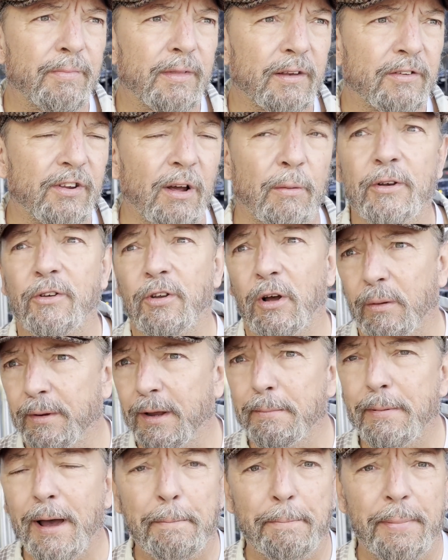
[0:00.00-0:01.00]
Someone told me
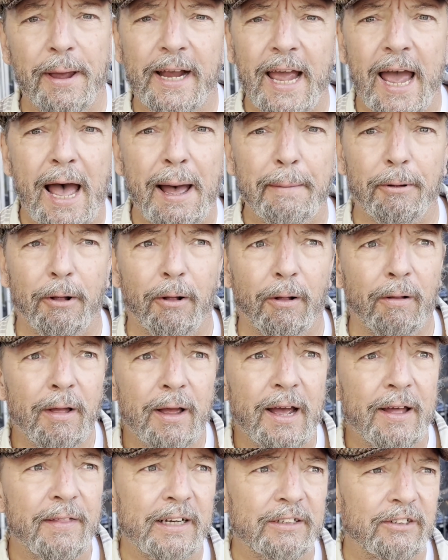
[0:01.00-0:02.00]
about Big Apple.
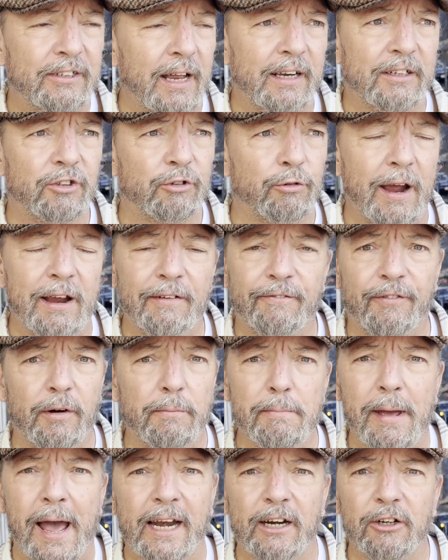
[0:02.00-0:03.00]
They said it's great for
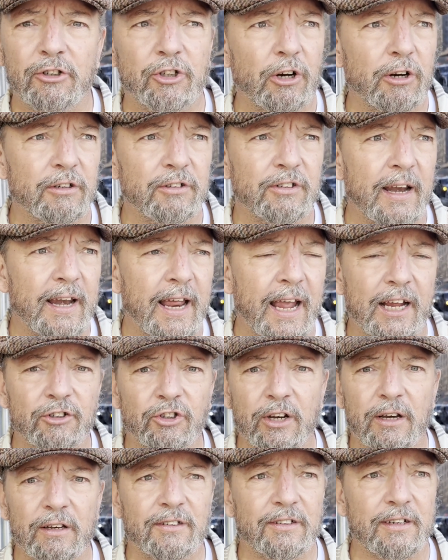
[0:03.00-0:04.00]
managers and
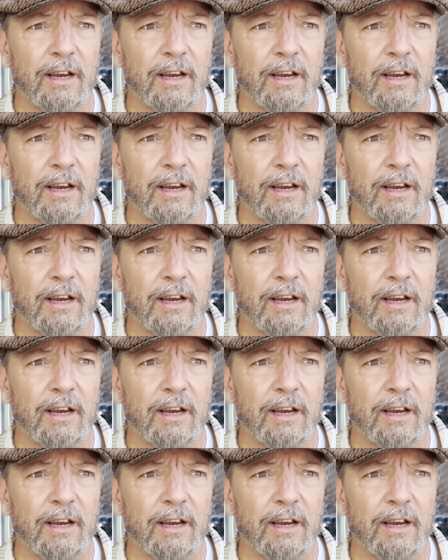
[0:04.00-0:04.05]
agents